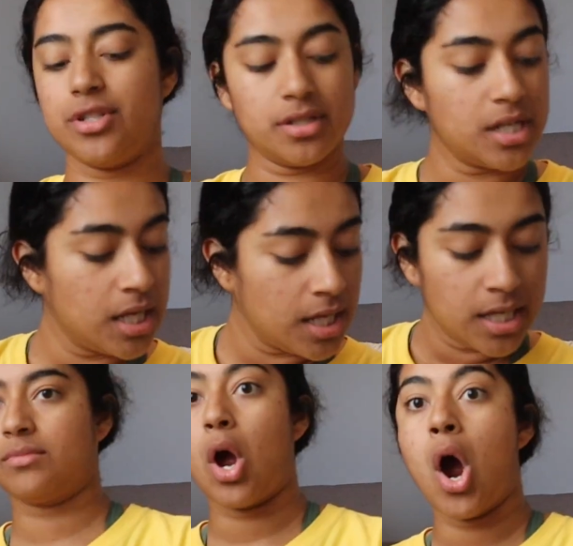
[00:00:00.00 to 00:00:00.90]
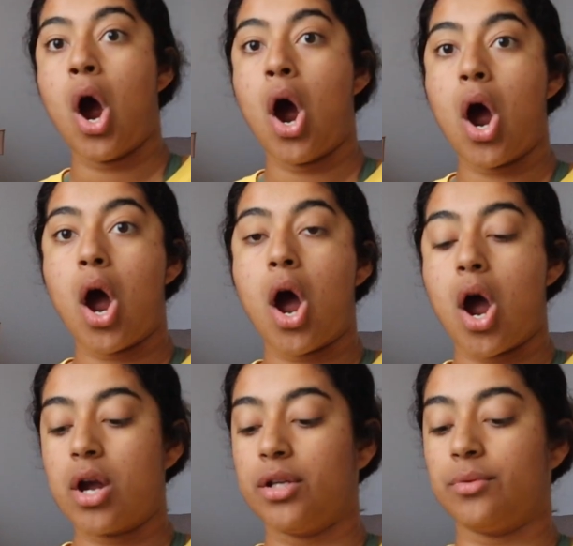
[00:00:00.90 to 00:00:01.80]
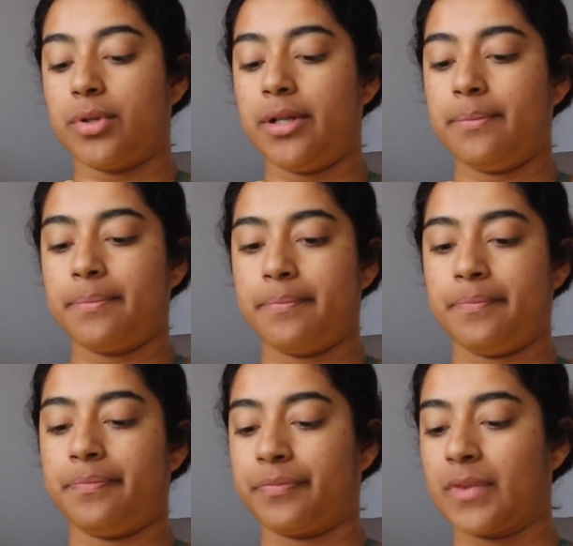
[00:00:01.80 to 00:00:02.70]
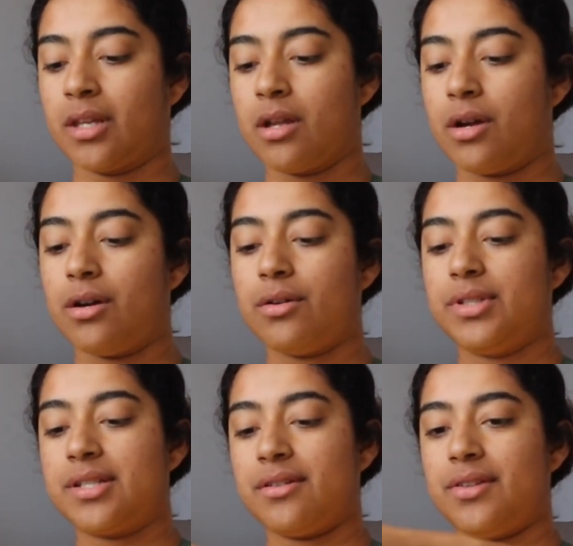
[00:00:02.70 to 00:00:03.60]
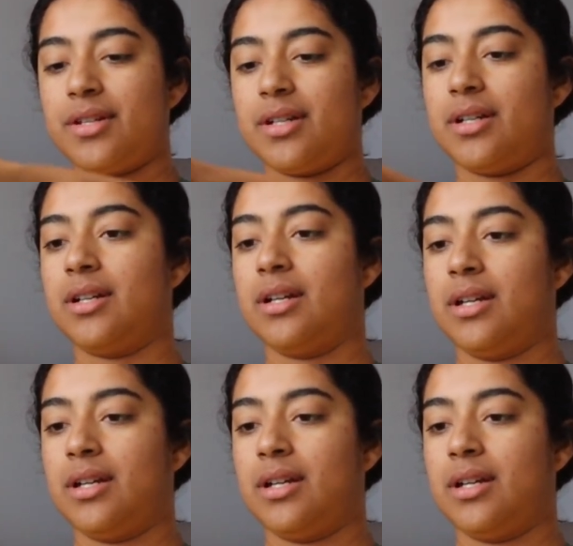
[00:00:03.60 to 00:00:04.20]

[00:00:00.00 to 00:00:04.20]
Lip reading: You know what? Oh, these are the